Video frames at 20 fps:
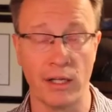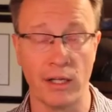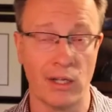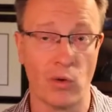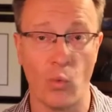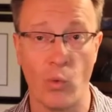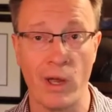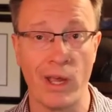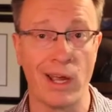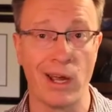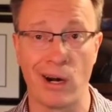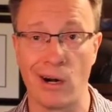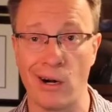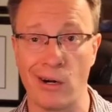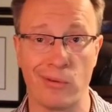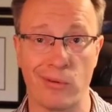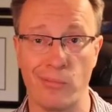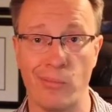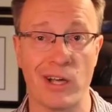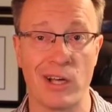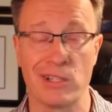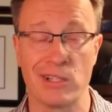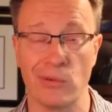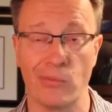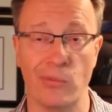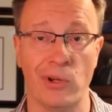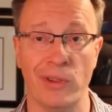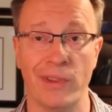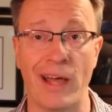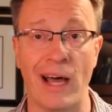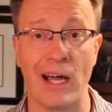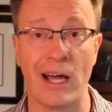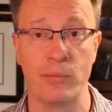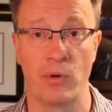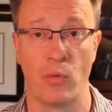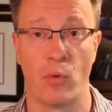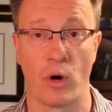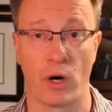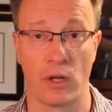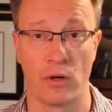and the weaker muscle will not be
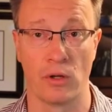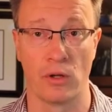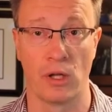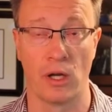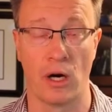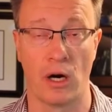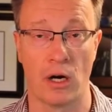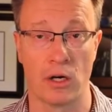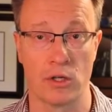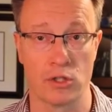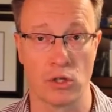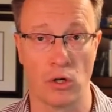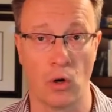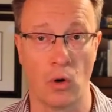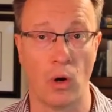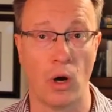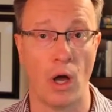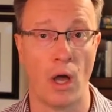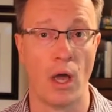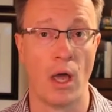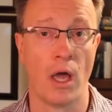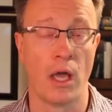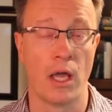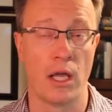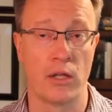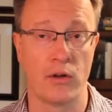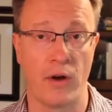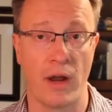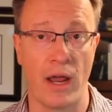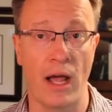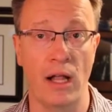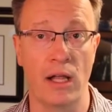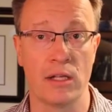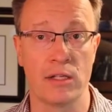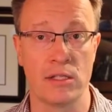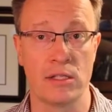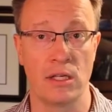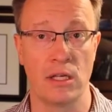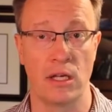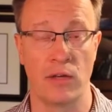working really hard. So in
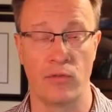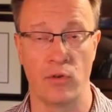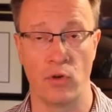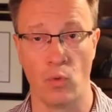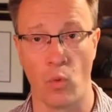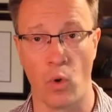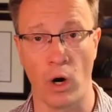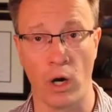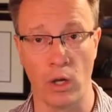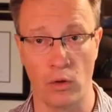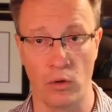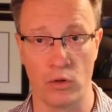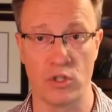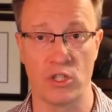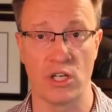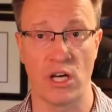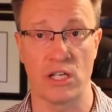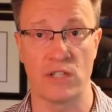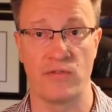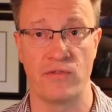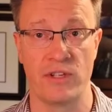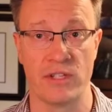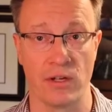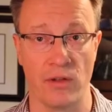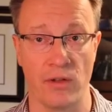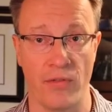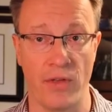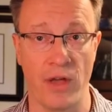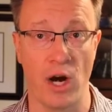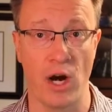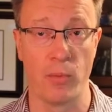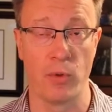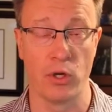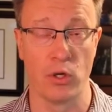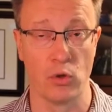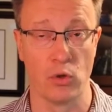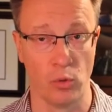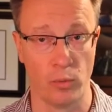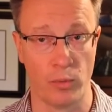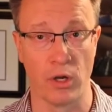reality, if you're working on just physical therapy,
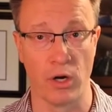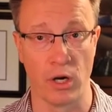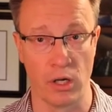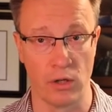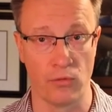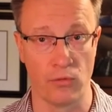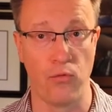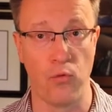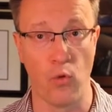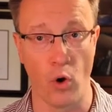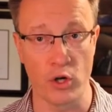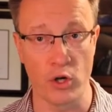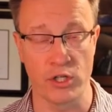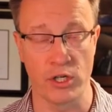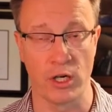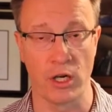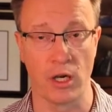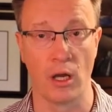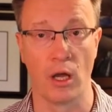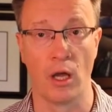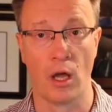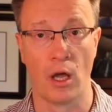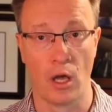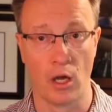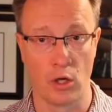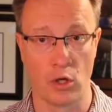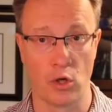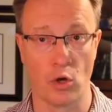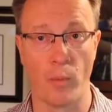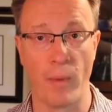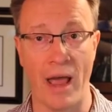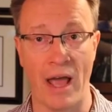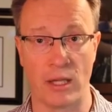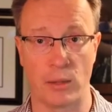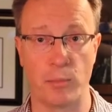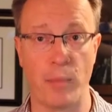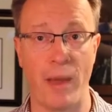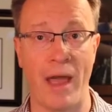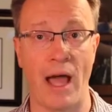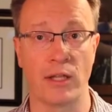you'll be reinforcing your
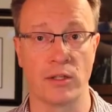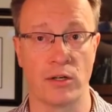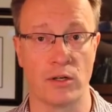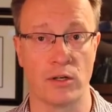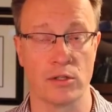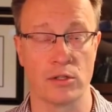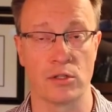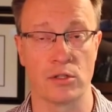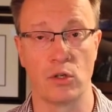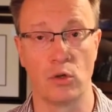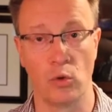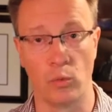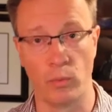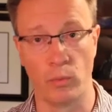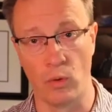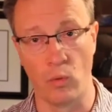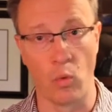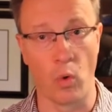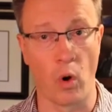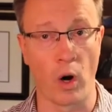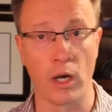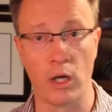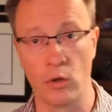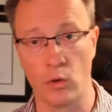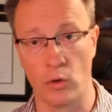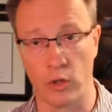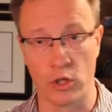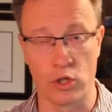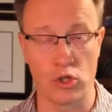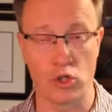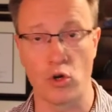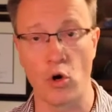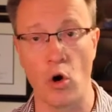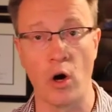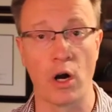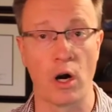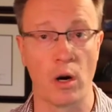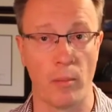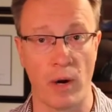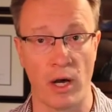bad patterns. You'll be working on the
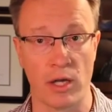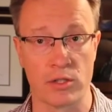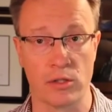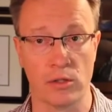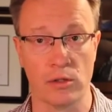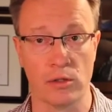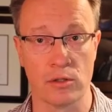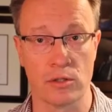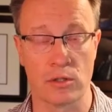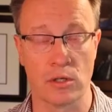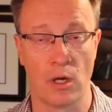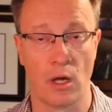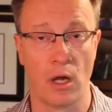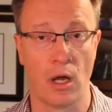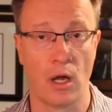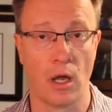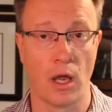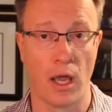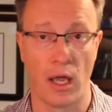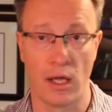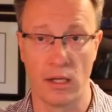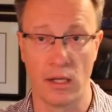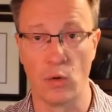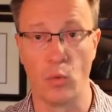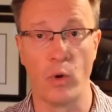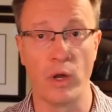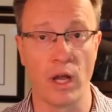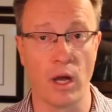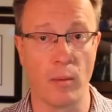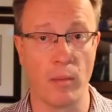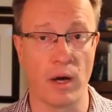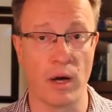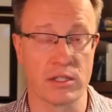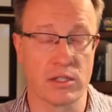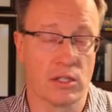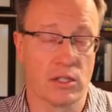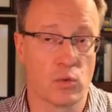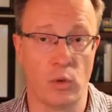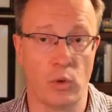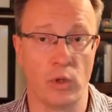stronger muscles, and the weaker
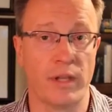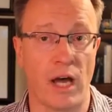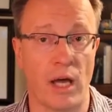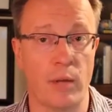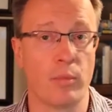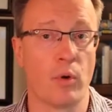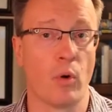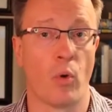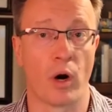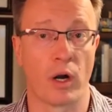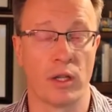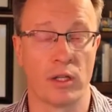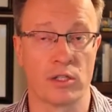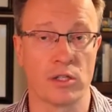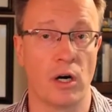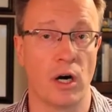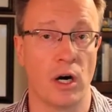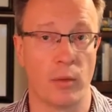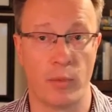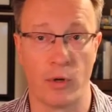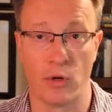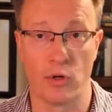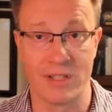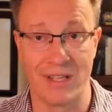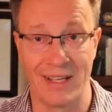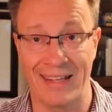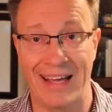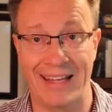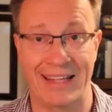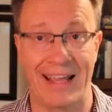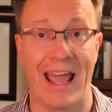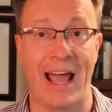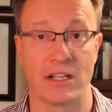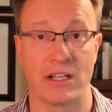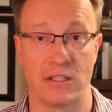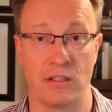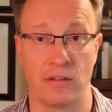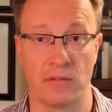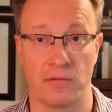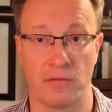muscles will not be working as hard because they're not
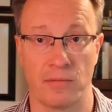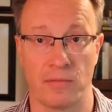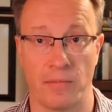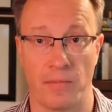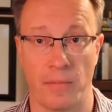active.